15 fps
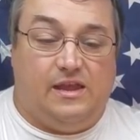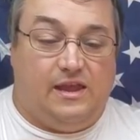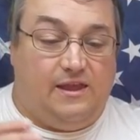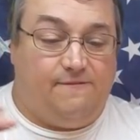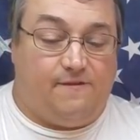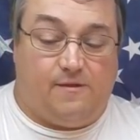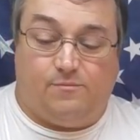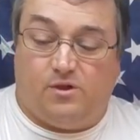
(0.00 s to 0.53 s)

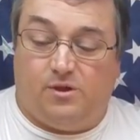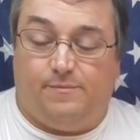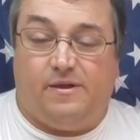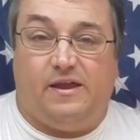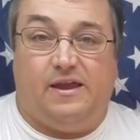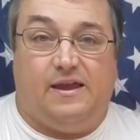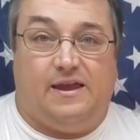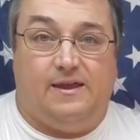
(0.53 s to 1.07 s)
If I'm going to
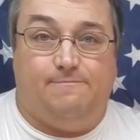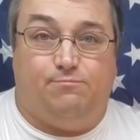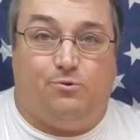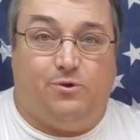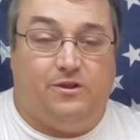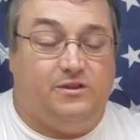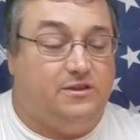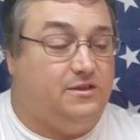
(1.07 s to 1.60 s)
buy a
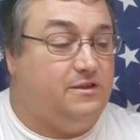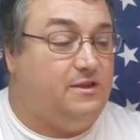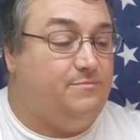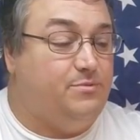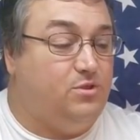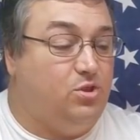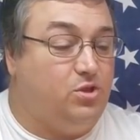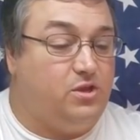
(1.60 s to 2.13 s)
Hi-Point, I've
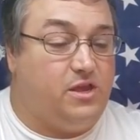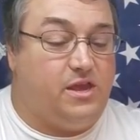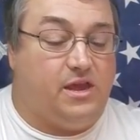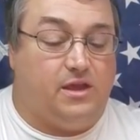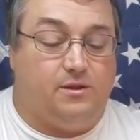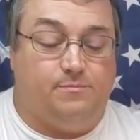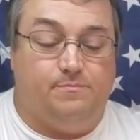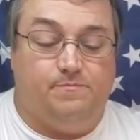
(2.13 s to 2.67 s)
been looking at
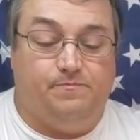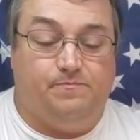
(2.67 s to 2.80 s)
them,